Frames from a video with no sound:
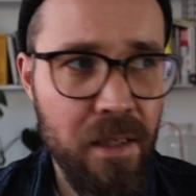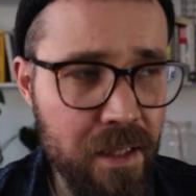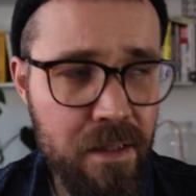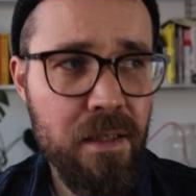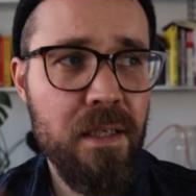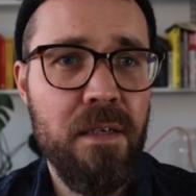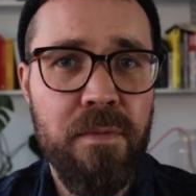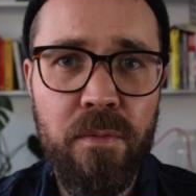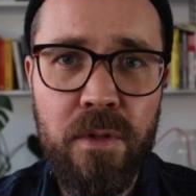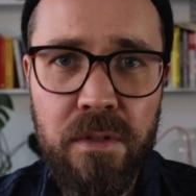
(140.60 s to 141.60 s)
Like I said, I've
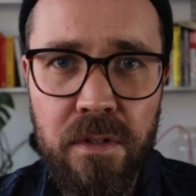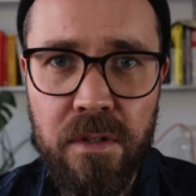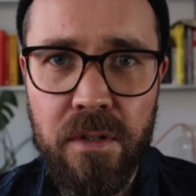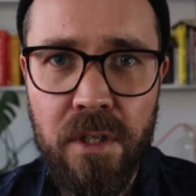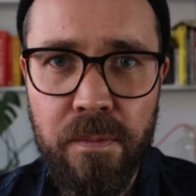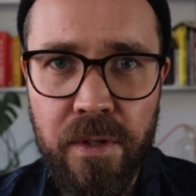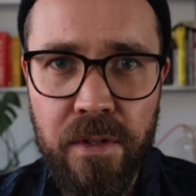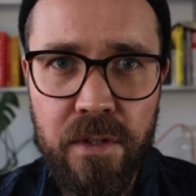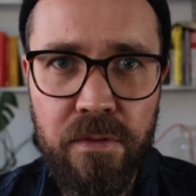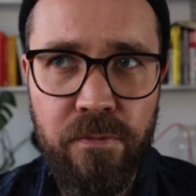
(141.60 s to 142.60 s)
been wanting to talk about
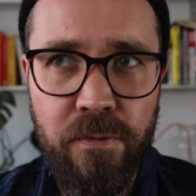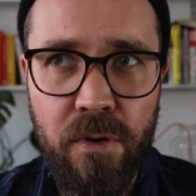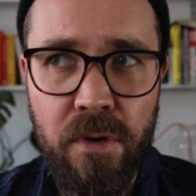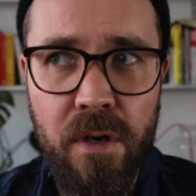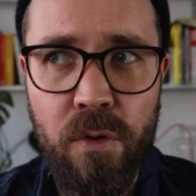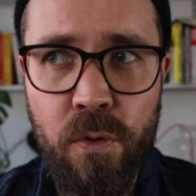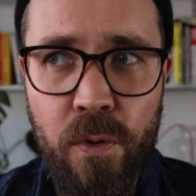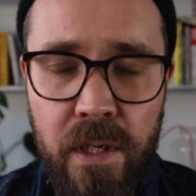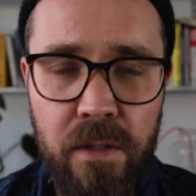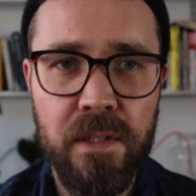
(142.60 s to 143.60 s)
this for a
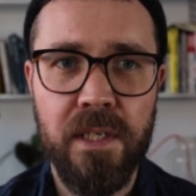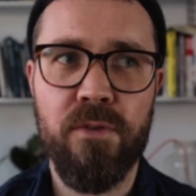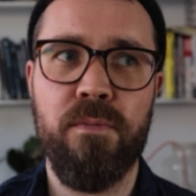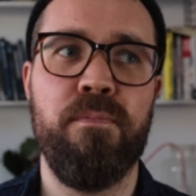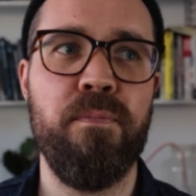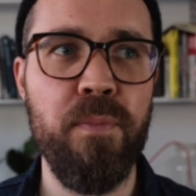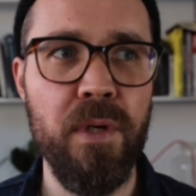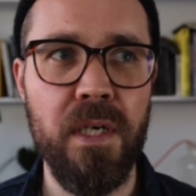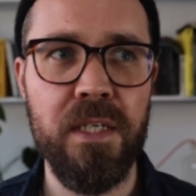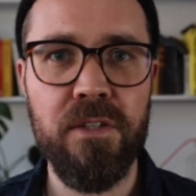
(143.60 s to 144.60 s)
while now,
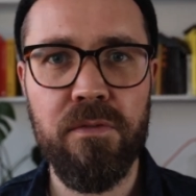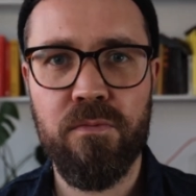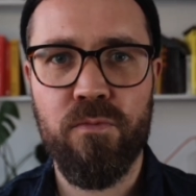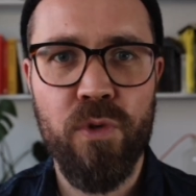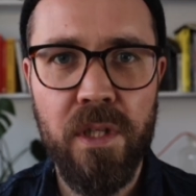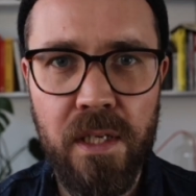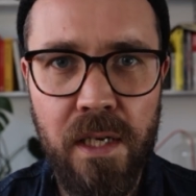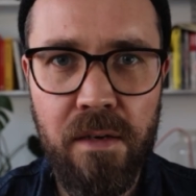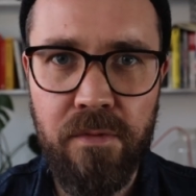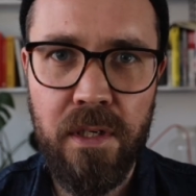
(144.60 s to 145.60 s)
but I just really
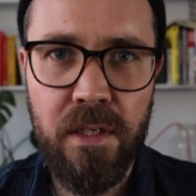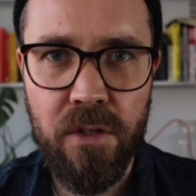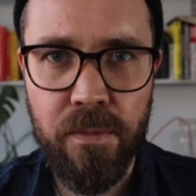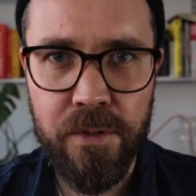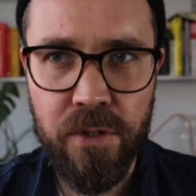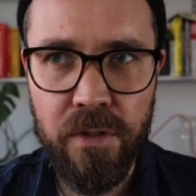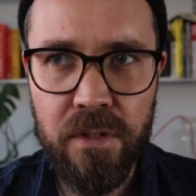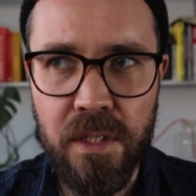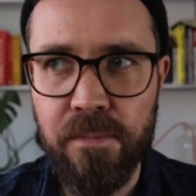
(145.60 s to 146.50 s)
haven't had the opportunity.